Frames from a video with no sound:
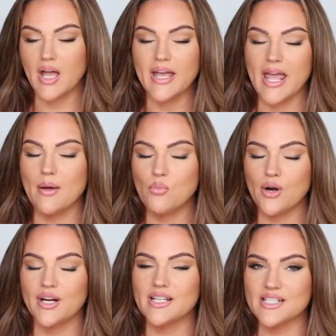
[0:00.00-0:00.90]
I am
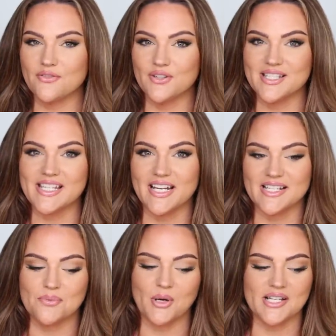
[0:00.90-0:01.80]
wearing a different
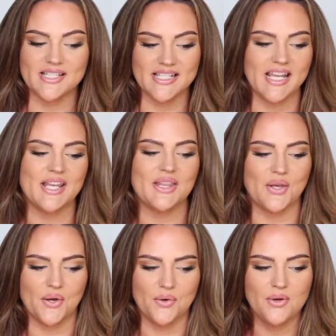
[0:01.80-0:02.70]
setting spray today
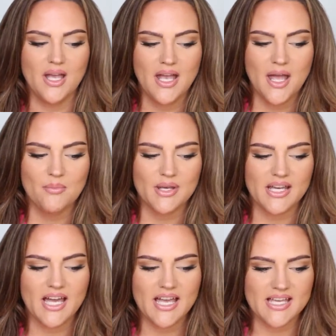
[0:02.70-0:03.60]
though,
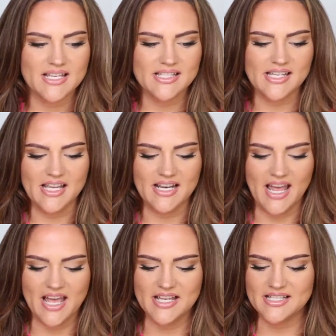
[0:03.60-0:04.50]
because it
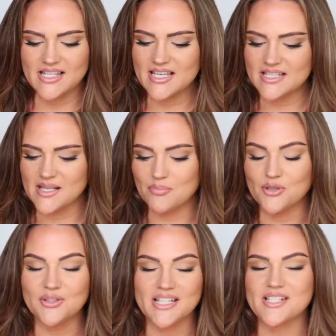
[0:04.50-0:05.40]
has this
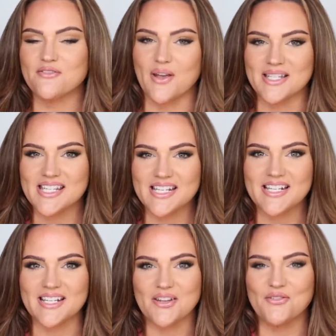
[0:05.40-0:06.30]
blue light defense in
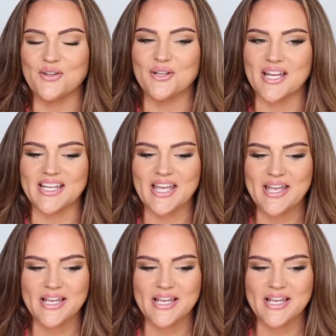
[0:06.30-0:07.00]
it, and I feel like